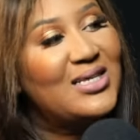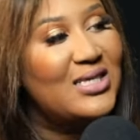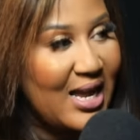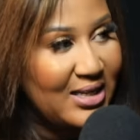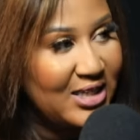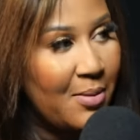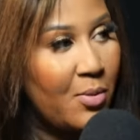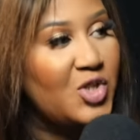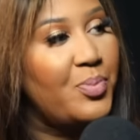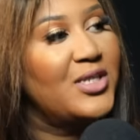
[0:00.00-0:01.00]
structure,
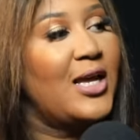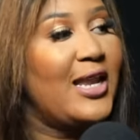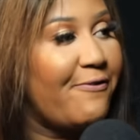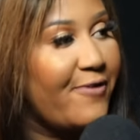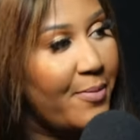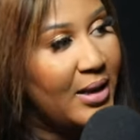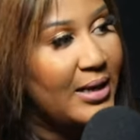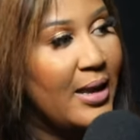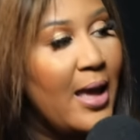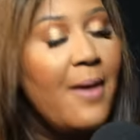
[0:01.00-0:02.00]
more especially a
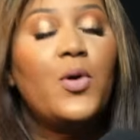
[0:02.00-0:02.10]
family.